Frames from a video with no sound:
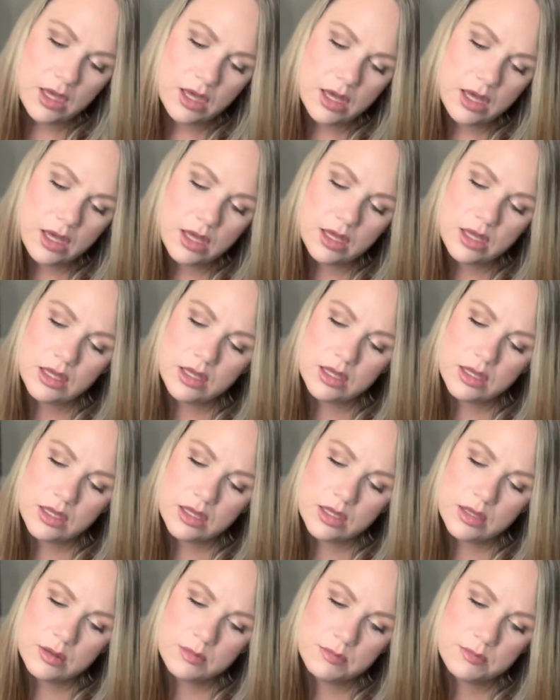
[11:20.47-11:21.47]

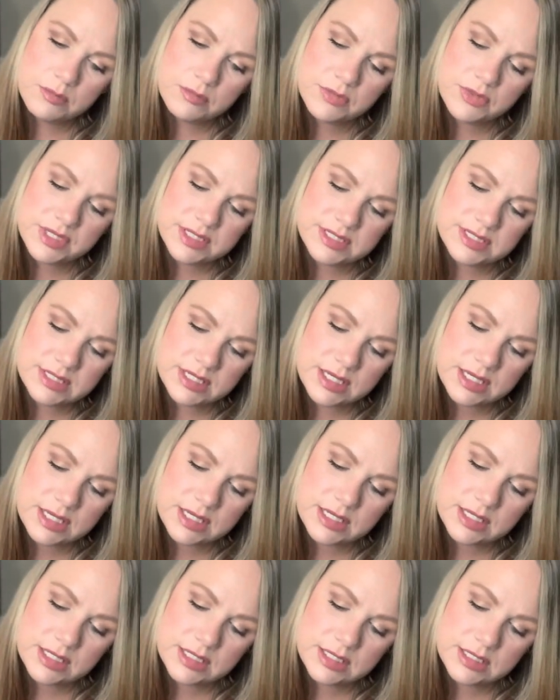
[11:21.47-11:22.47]
Um, this
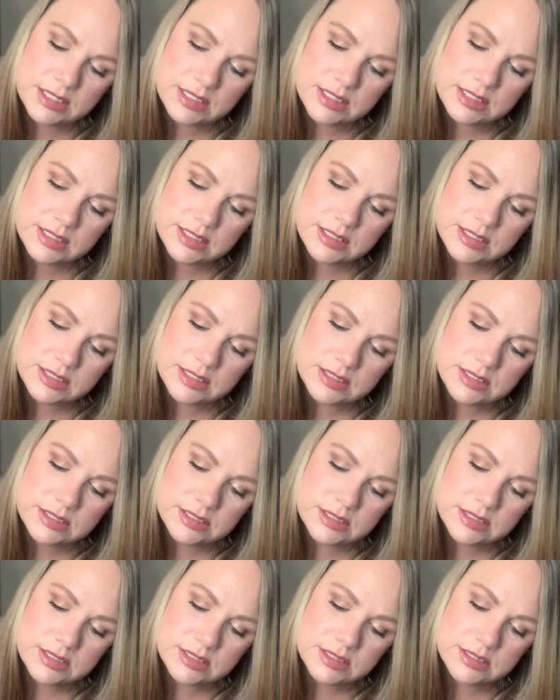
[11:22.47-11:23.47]

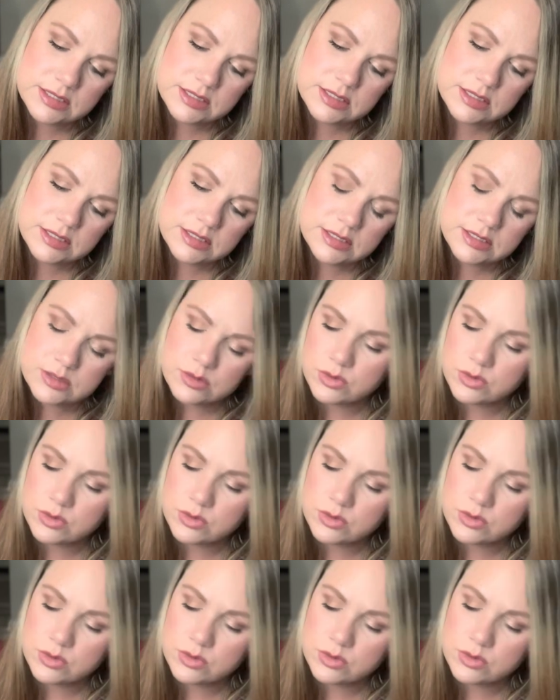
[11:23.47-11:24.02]
is,